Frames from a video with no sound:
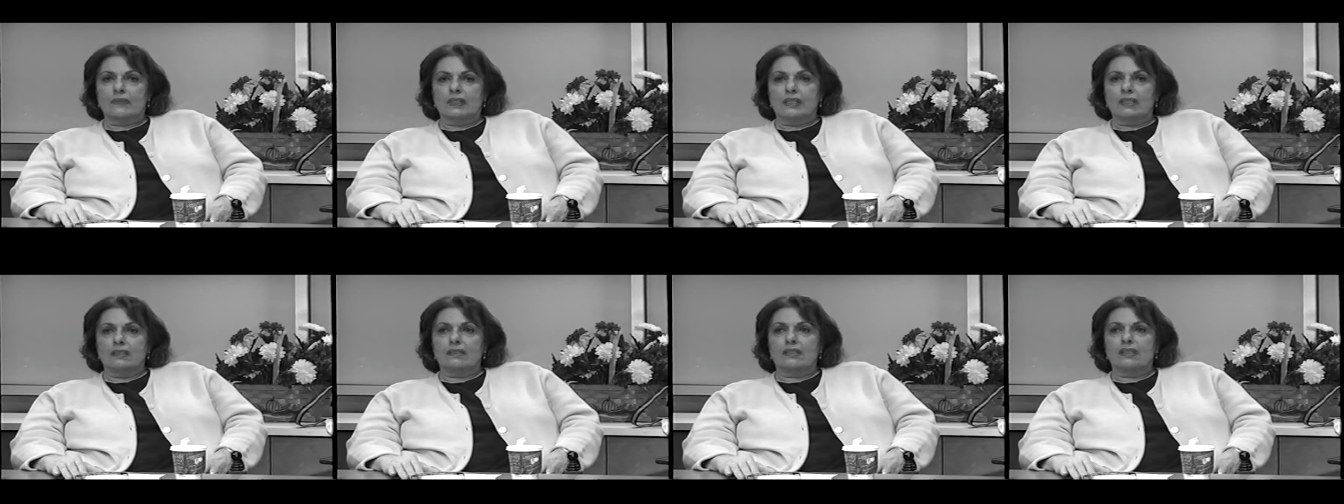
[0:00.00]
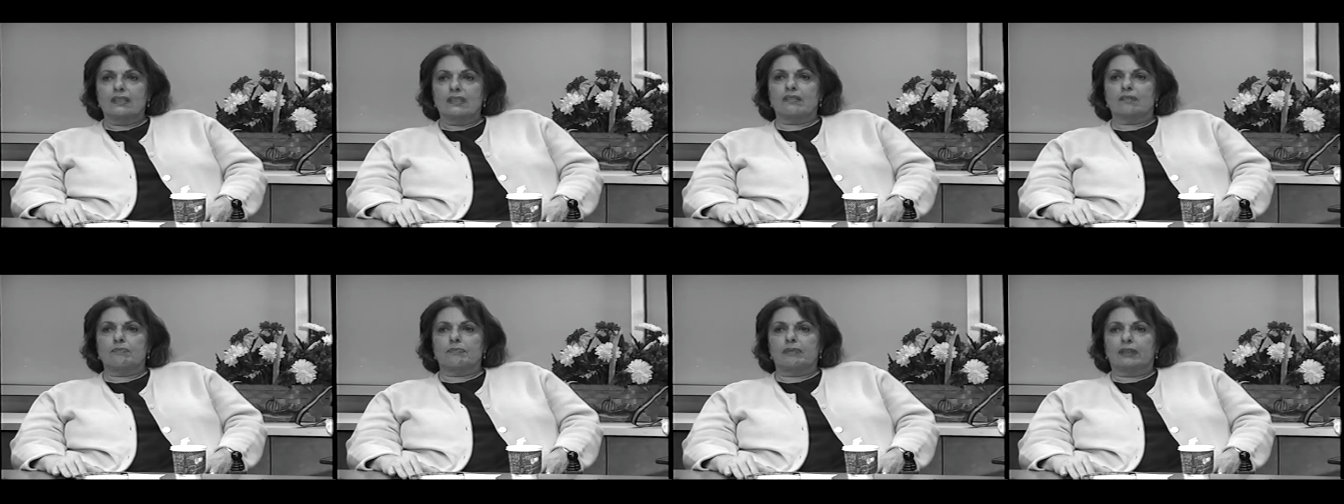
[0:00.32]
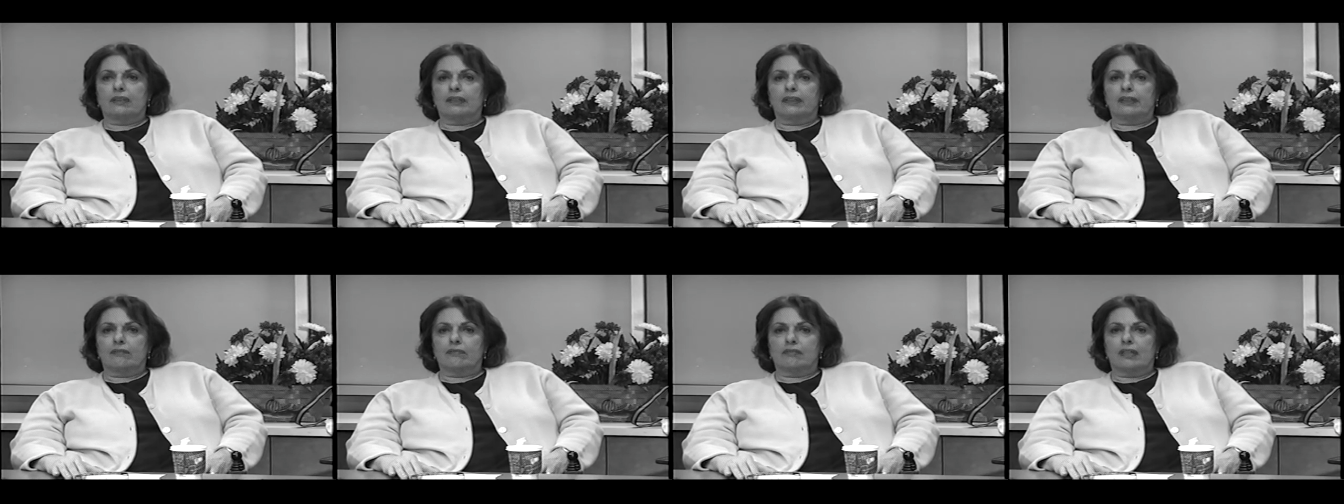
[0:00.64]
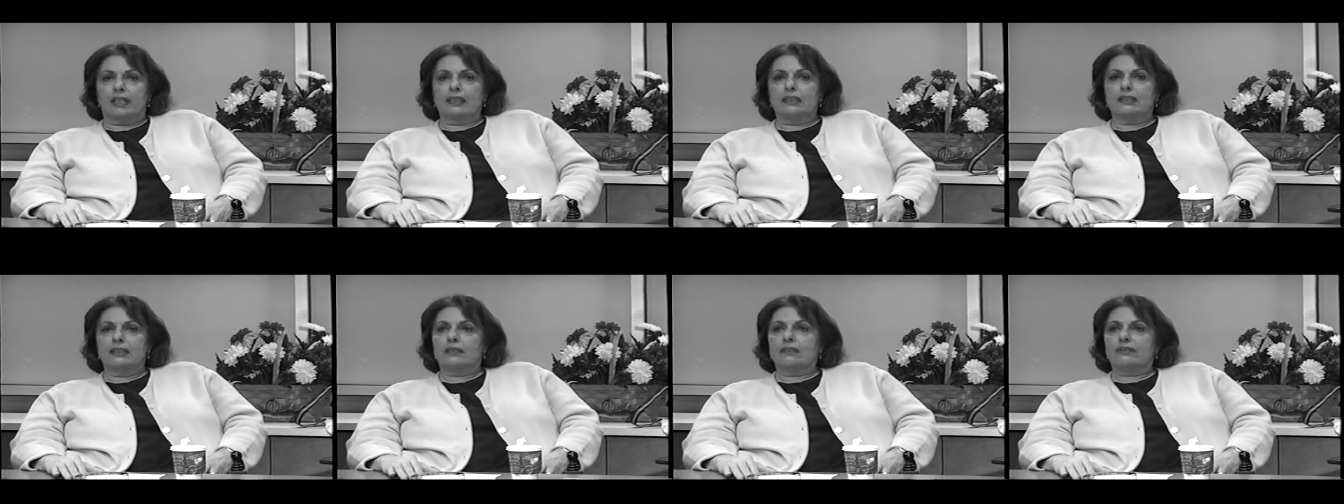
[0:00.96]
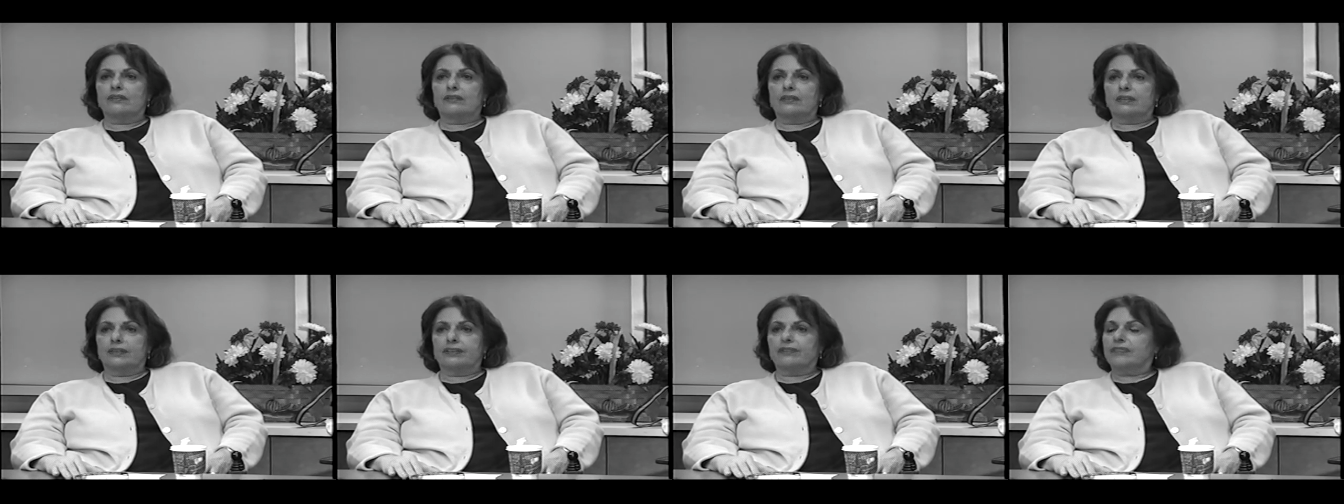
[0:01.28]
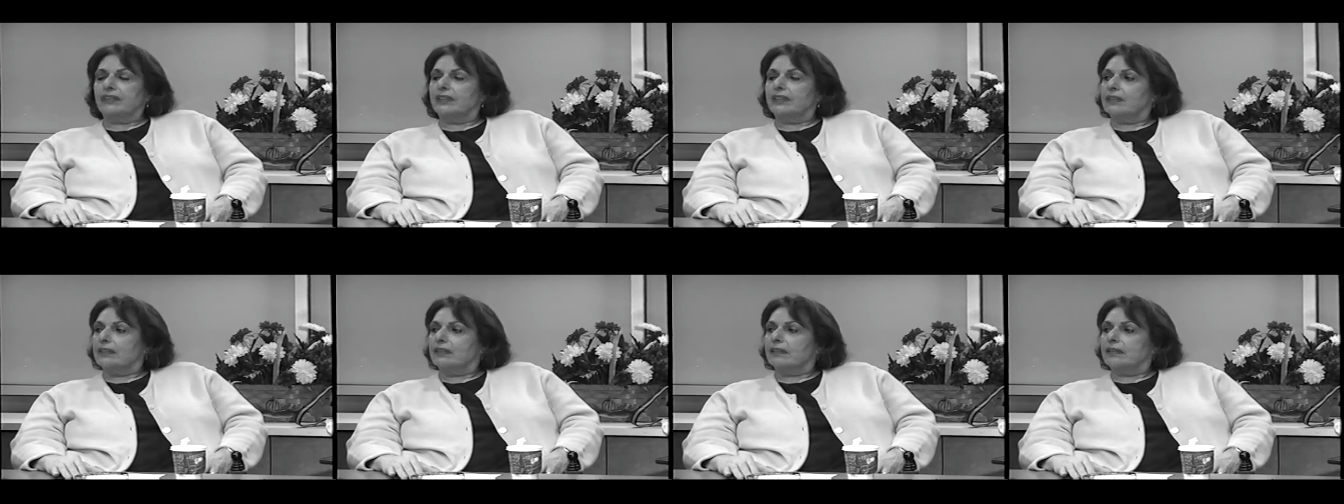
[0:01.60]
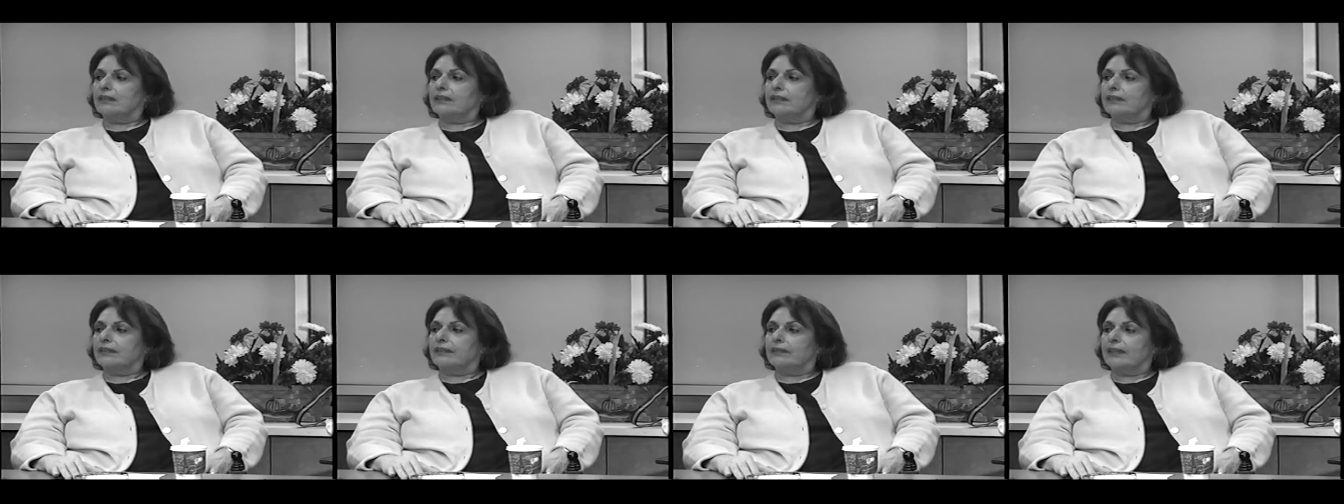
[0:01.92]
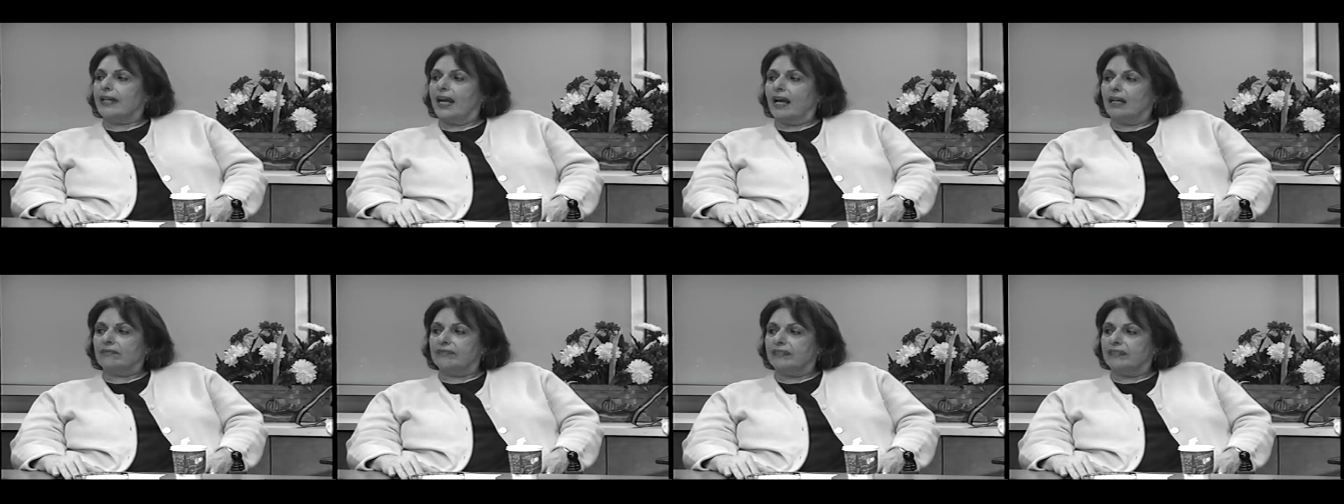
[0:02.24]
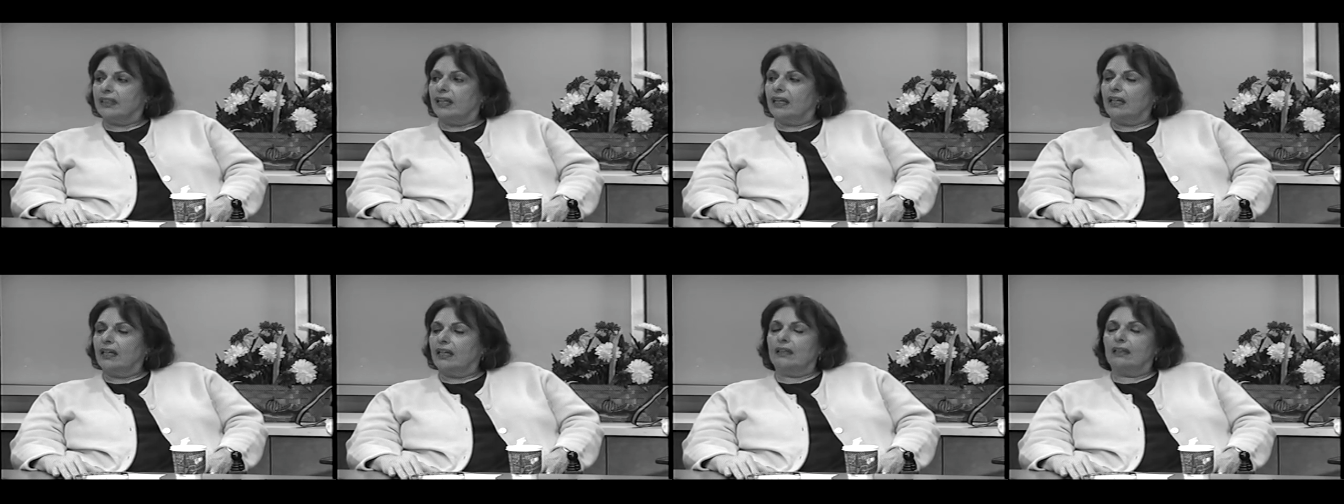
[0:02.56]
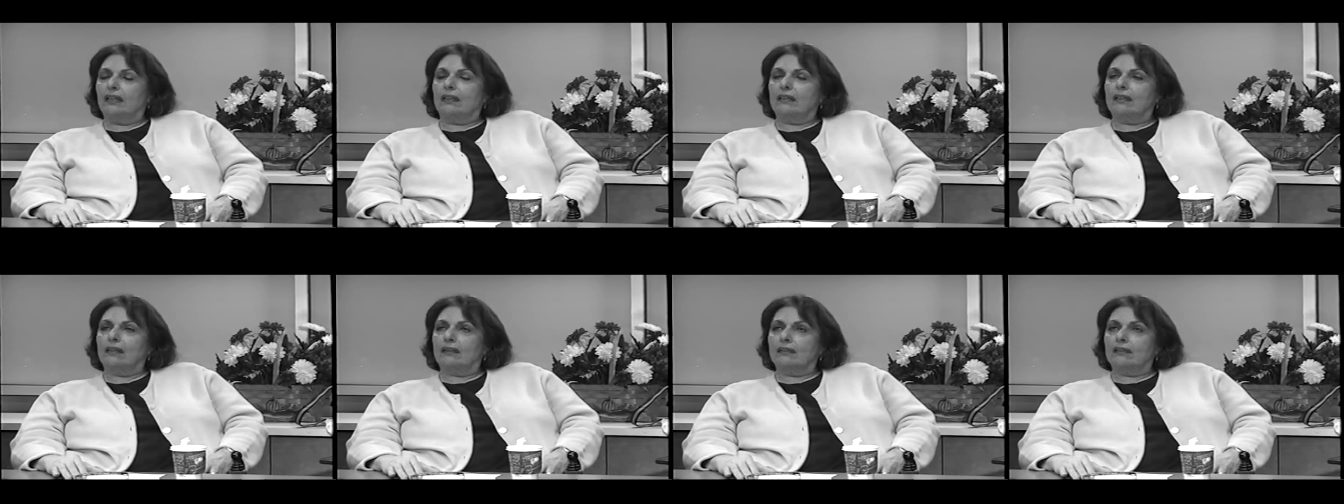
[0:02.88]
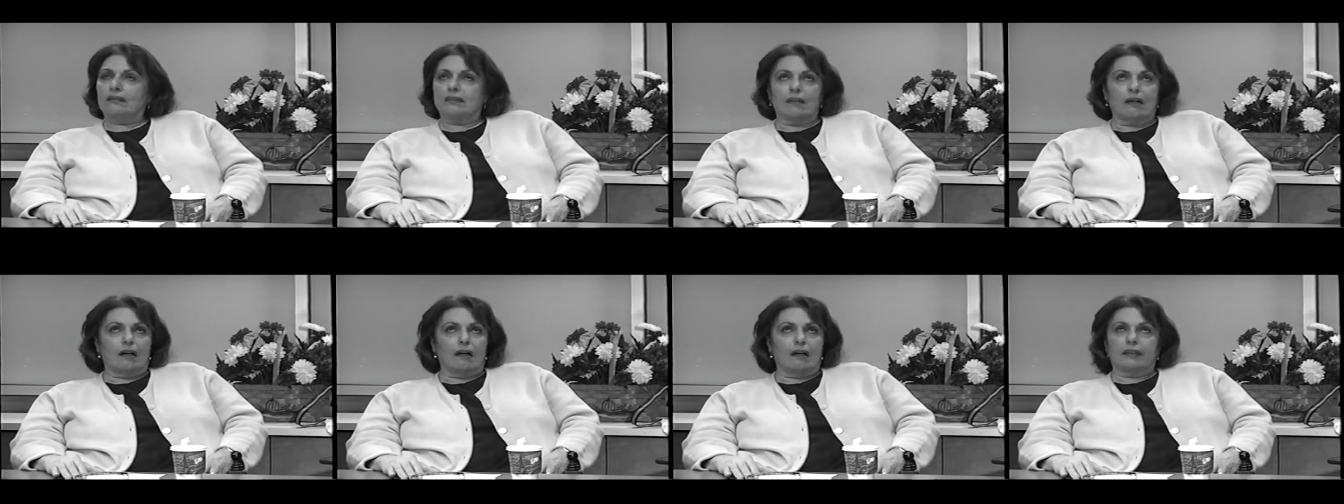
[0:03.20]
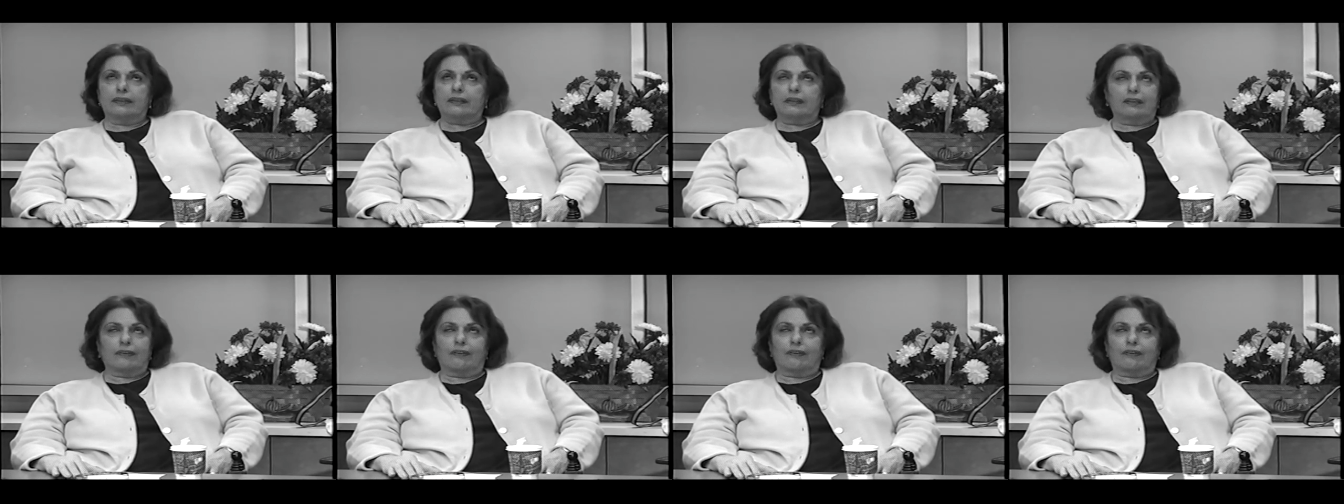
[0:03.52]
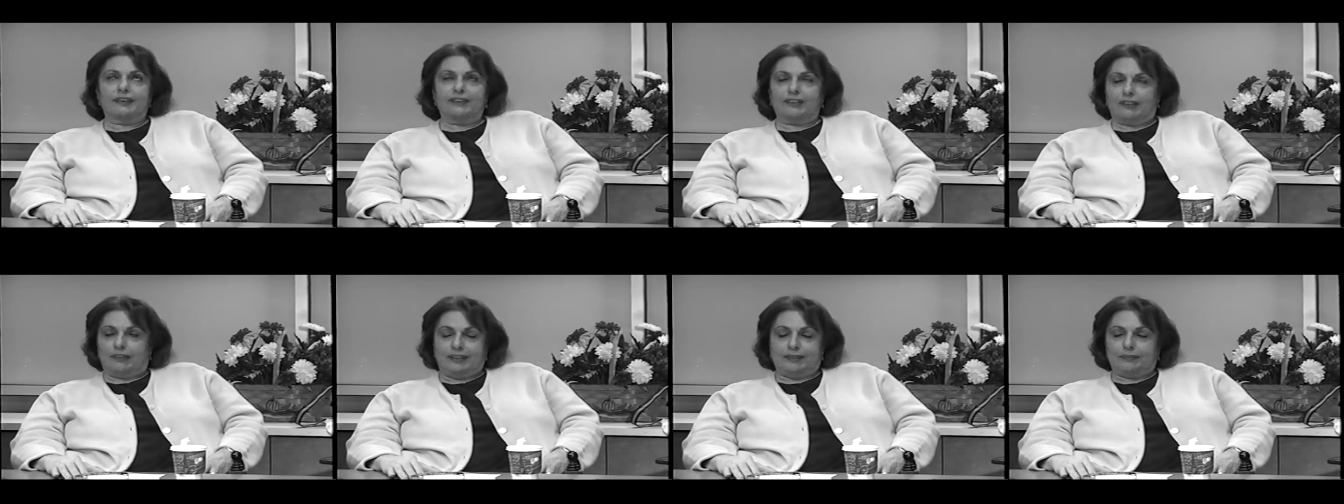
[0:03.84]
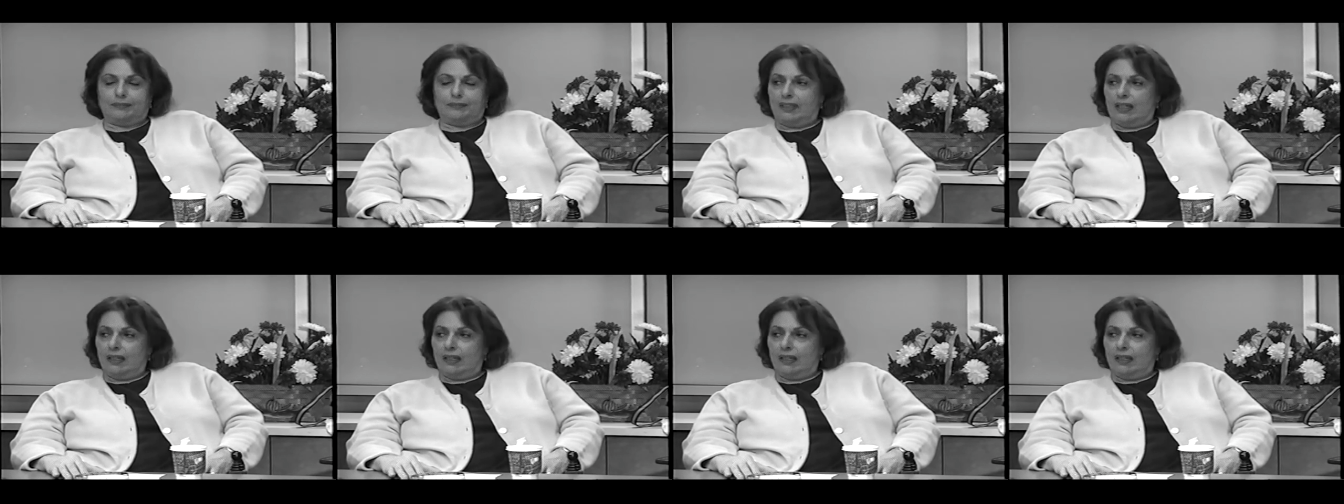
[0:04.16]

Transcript: disability rights and services and advocating and on and on and on,